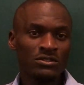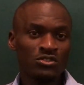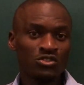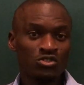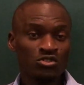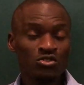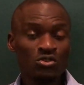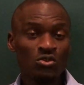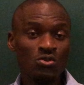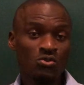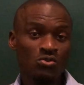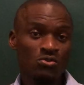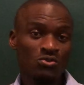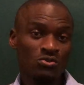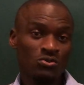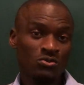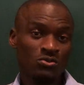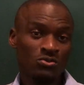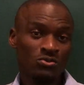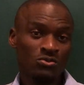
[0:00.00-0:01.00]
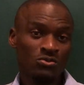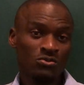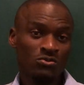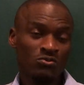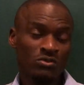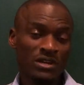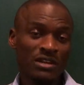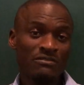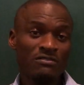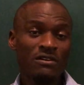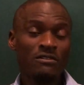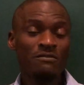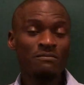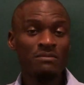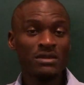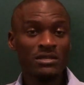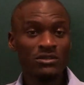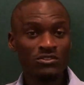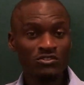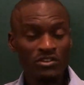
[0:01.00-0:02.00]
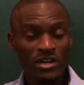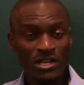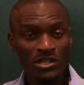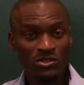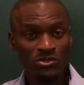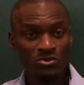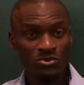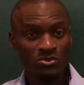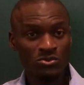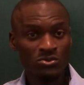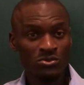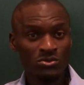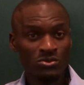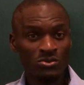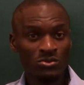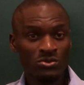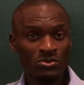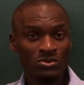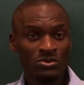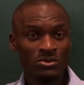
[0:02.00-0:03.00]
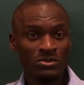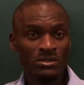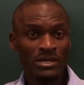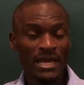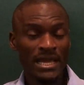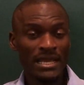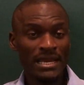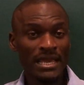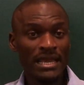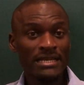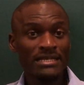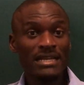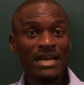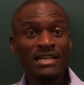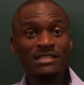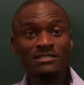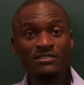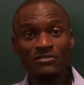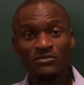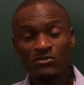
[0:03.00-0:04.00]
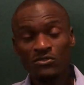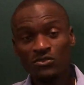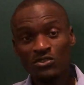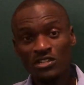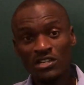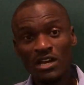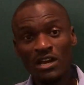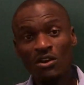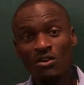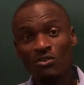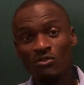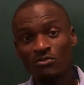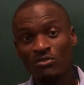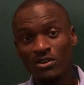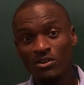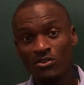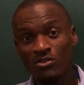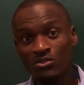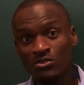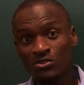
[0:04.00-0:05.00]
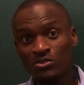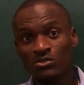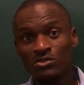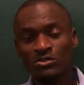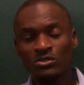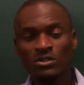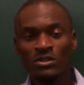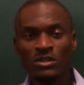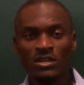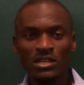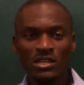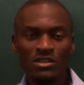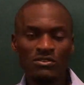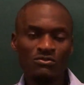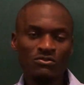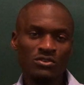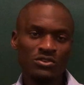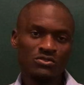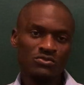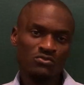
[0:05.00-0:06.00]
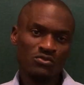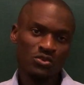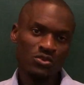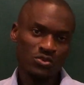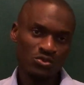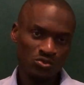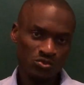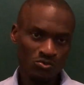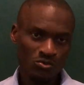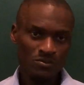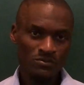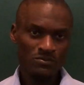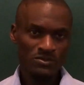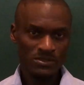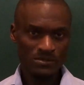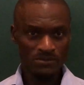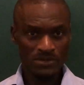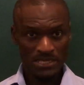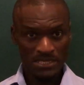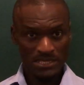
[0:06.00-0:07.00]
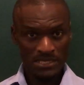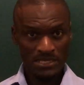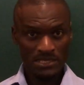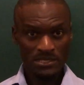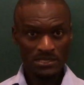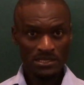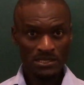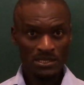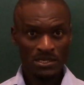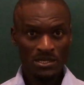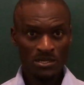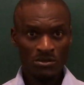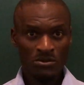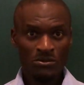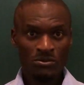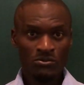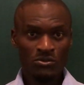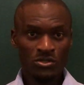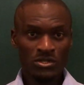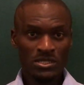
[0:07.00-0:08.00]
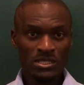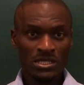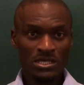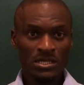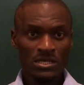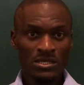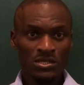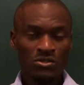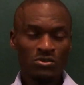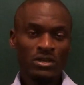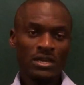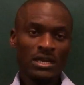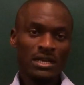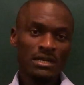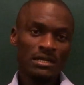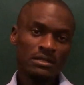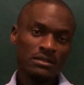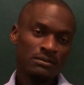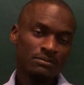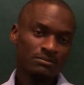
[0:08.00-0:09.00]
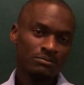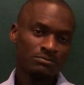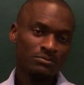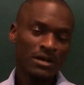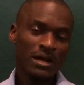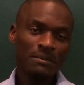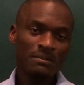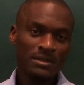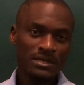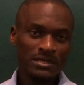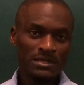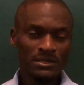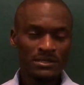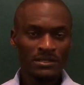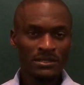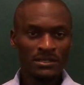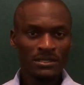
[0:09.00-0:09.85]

draw whatever we've been trying to highlight as a feature of a good invoice for your tourism business. You see, you can probably